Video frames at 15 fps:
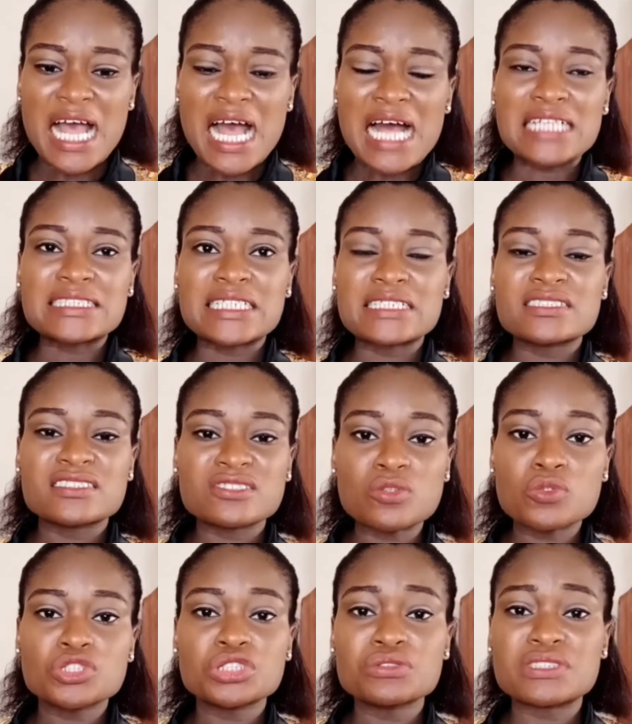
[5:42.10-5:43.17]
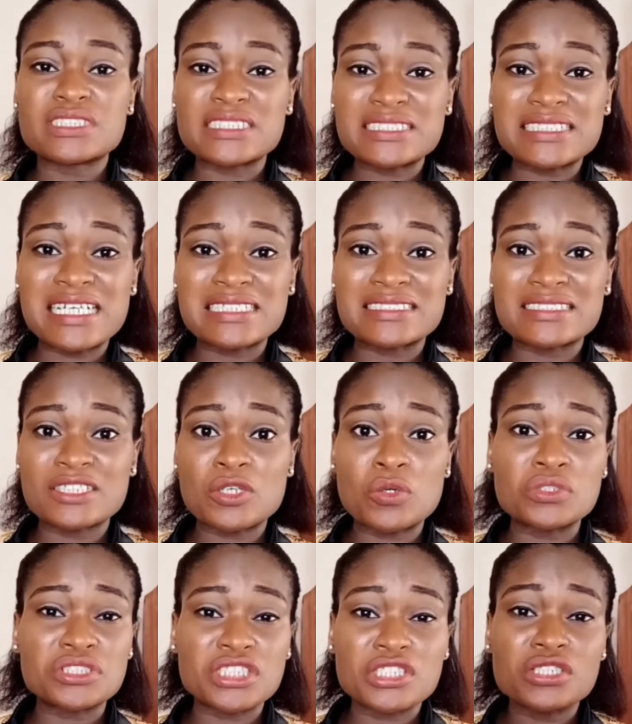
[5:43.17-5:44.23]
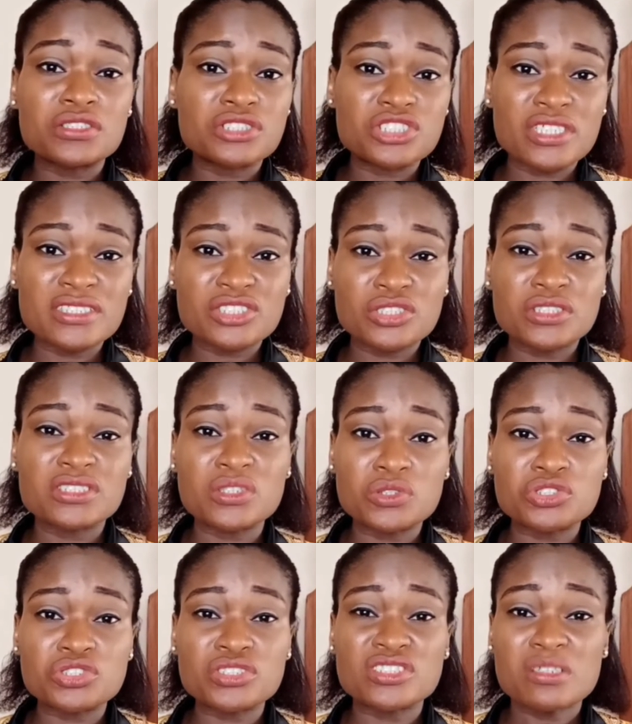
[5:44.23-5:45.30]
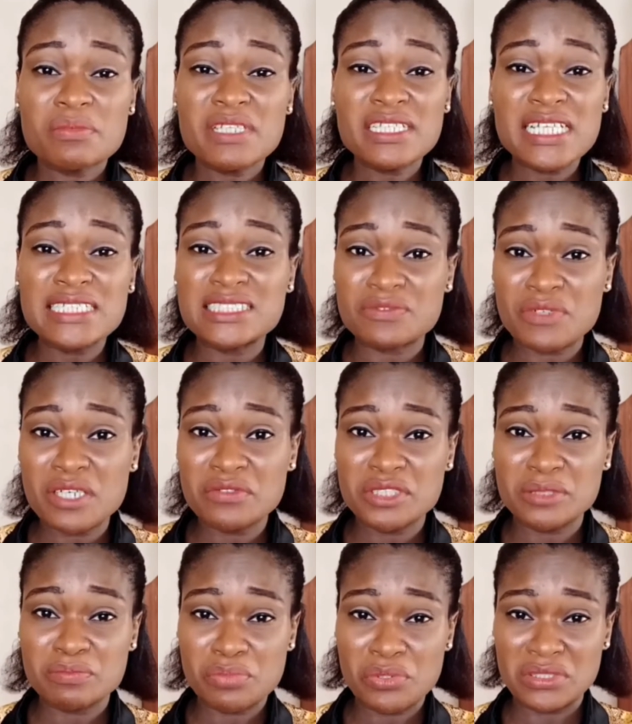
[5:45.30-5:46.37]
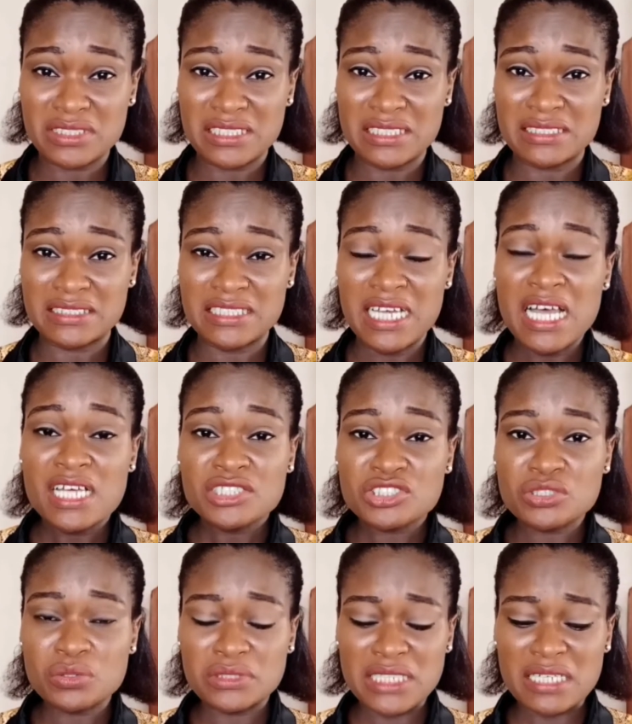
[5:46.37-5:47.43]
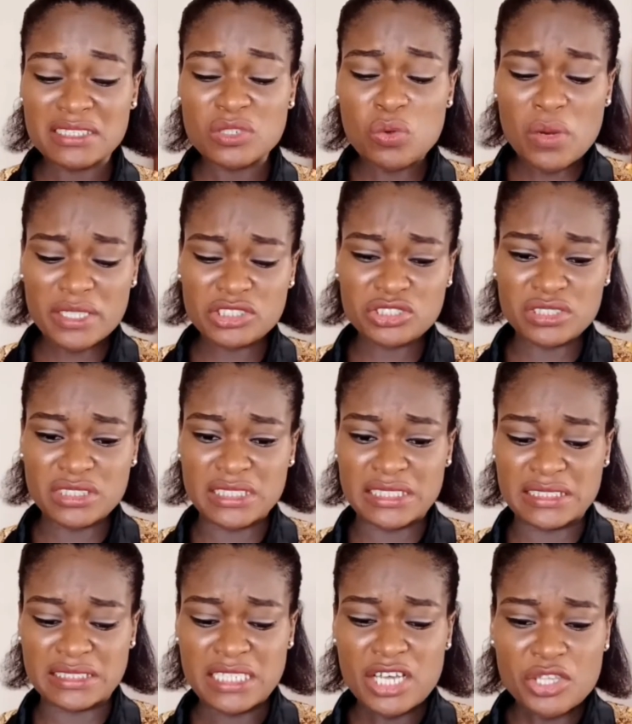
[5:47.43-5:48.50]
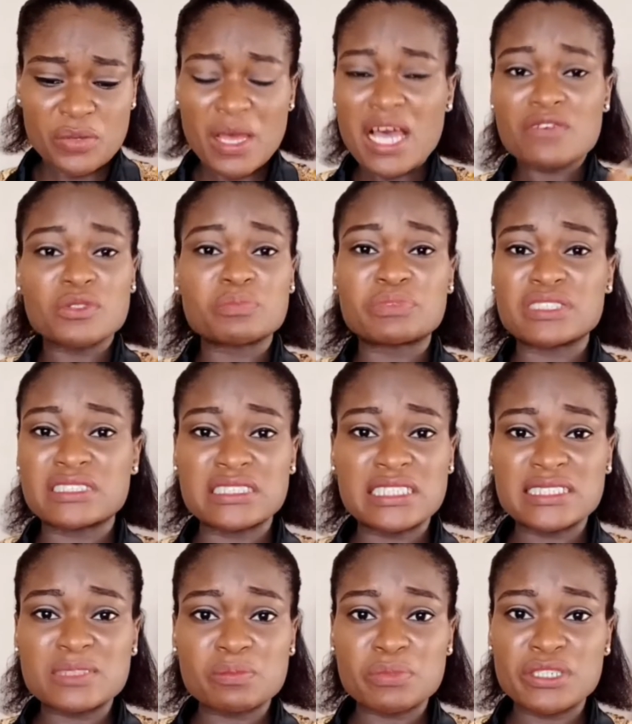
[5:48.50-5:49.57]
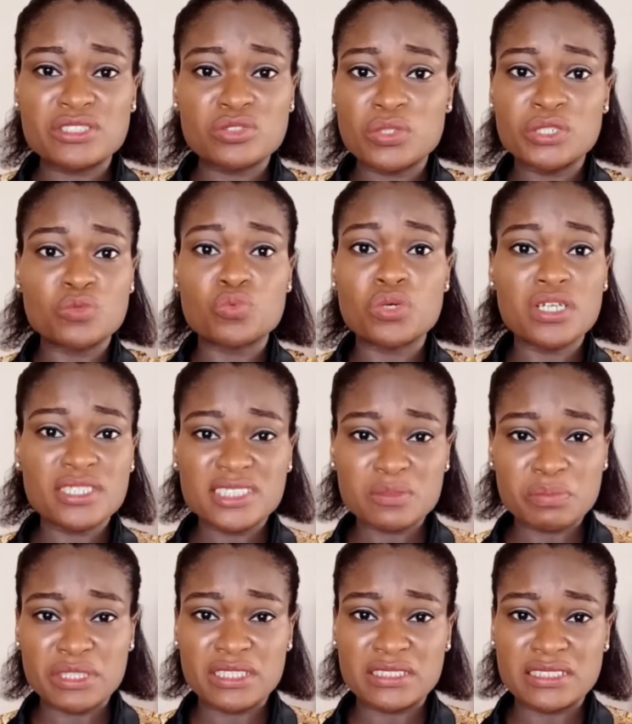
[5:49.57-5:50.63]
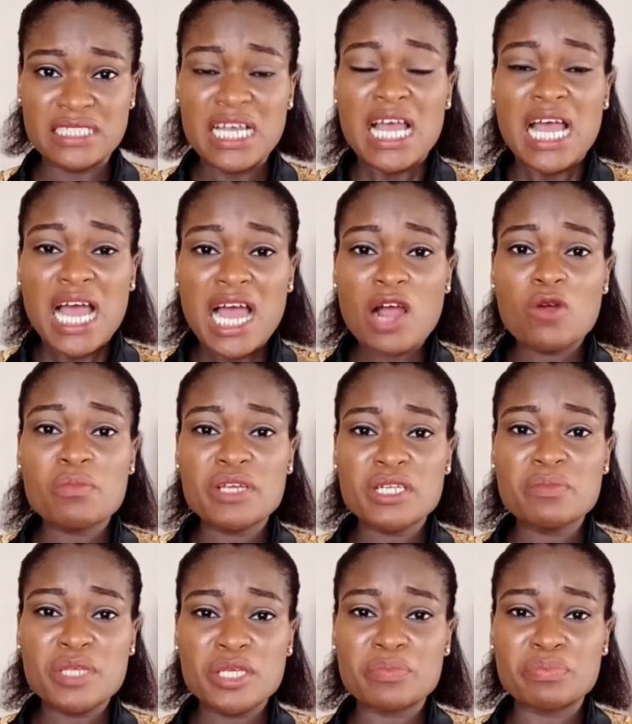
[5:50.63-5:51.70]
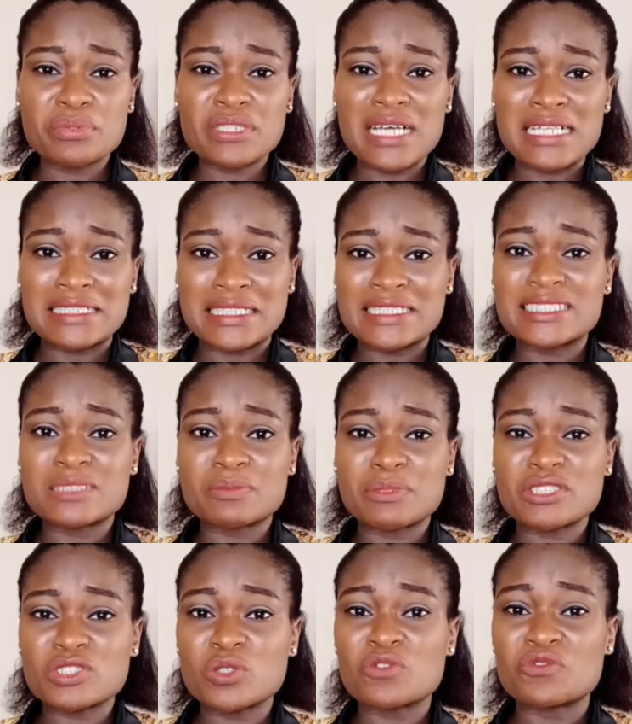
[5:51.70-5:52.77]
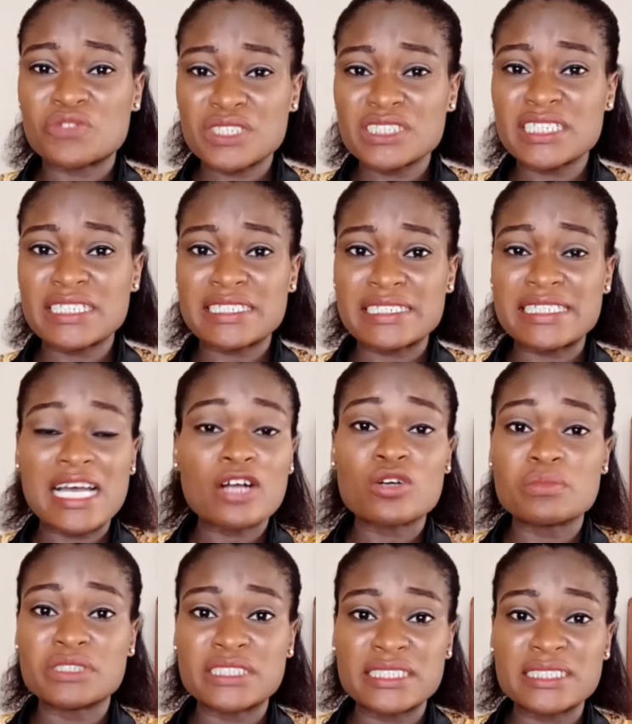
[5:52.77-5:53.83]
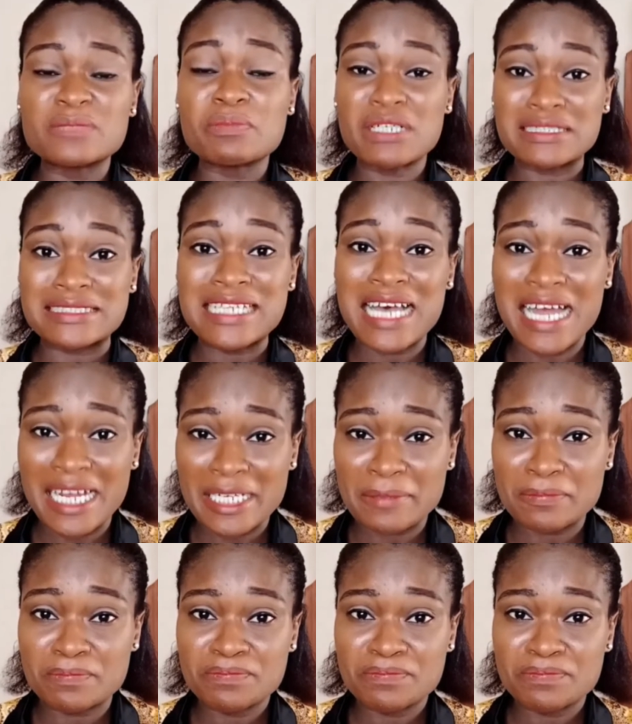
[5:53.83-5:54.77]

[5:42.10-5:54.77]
And then social distancing or decongestion is also something that's very important. So now the question is, you have a business space or a workspace. How many people can this space conveniently accommodate per time?